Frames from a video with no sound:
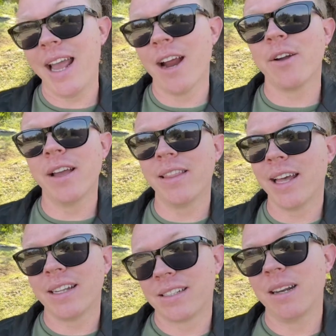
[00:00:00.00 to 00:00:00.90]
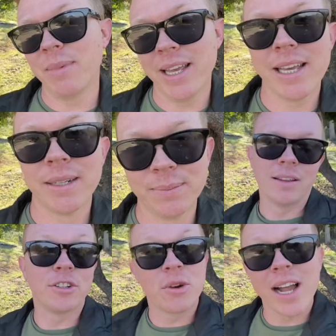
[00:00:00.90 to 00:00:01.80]
area that it's going to be in.
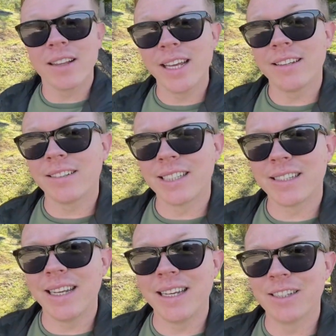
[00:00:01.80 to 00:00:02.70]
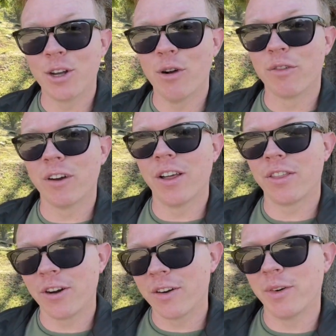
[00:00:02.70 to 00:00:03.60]
The track length on this thing is over
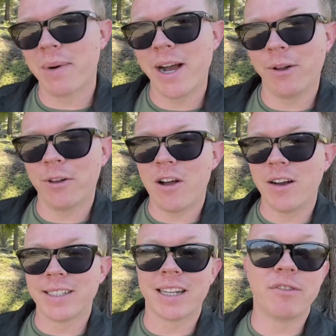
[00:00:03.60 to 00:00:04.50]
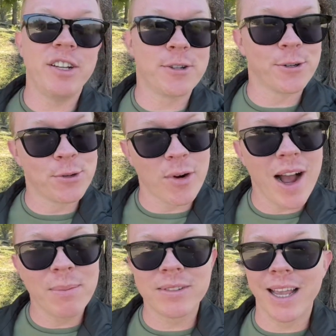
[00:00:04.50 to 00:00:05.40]
1/3 of a mile long. It's going to feature
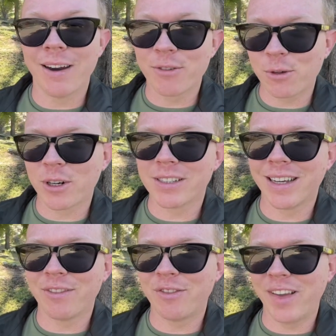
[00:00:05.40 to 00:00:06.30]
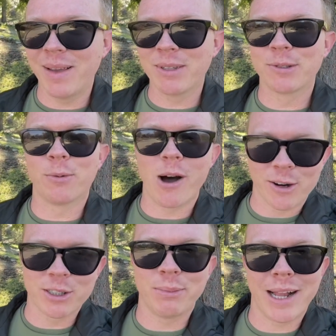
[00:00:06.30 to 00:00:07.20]
drops, and of course that famous
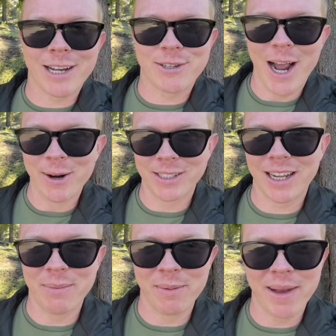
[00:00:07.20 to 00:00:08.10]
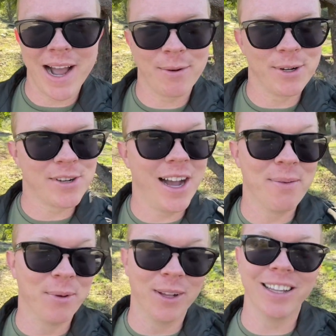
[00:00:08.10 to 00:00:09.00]
water splashdown is coming back, which
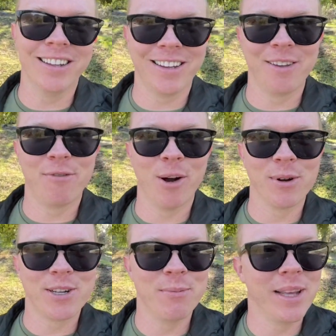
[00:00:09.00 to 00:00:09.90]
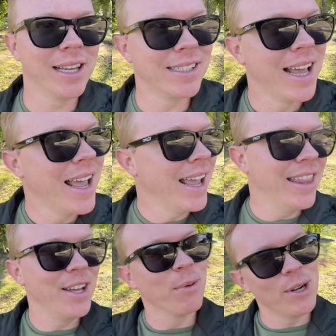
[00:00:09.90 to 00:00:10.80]
I'm really looking forward to, because in
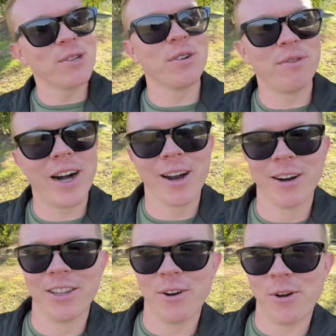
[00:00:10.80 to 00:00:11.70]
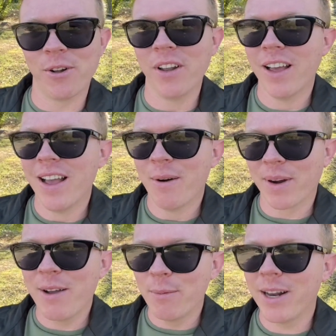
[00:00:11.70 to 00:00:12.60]
the original Fire in the Hole, when
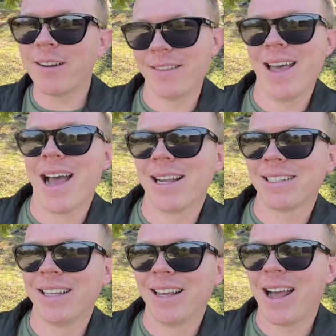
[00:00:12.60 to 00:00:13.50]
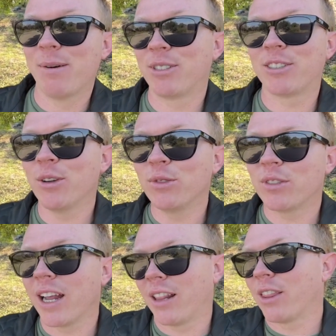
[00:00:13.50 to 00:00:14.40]
I went on that, I was so
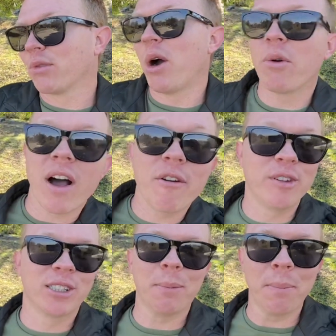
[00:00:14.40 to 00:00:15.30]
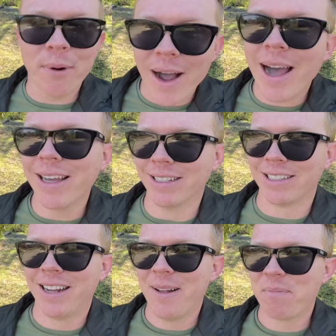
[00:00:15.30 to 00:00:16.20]
like thrown off and
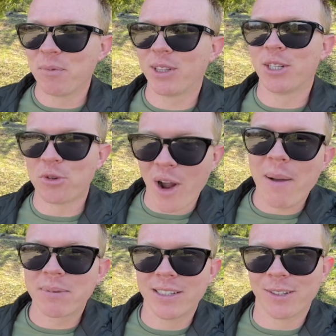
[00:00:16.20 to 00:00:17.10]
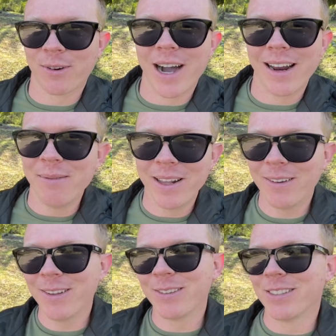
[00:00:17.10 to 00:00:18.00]
surprised with the drops in the ride. I mean, it
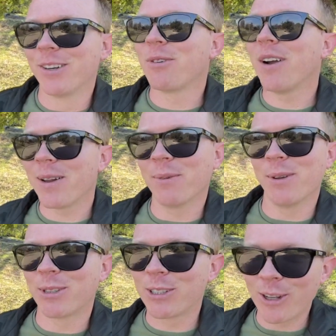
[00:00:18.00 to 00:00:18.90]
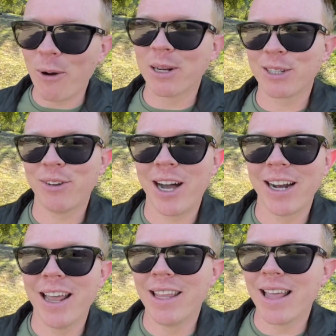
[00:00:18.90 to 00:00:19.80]
was incredible. It was so much fun.
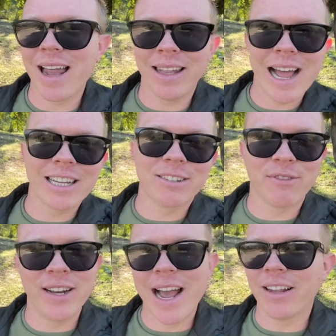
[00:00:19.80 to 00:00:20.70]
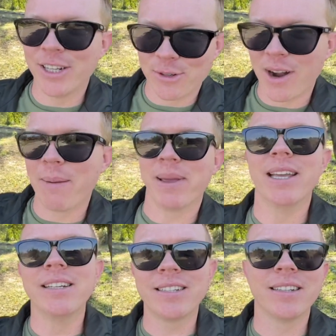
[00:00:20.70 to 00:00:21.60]
And then that last finale drop
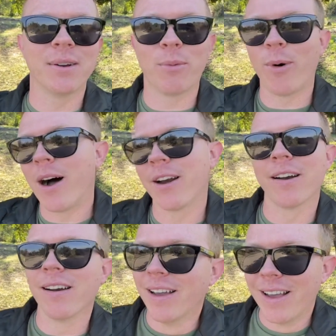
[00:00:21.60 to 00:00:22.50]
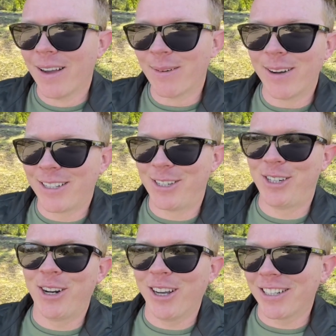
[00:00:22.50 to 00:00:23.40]
into the water was
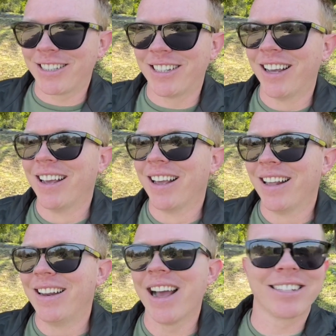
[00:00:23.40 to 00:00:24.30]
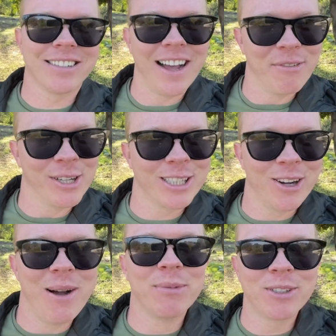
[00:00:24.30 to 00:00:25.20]
just next level. So
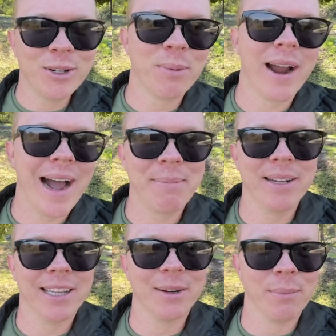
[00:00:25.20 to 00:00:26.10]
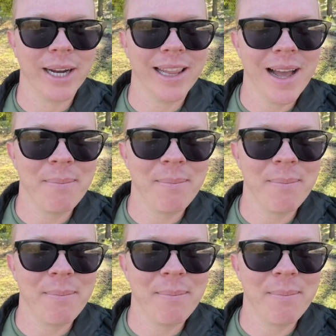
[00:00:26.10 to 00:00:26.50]
I'm super happy that they're bringing that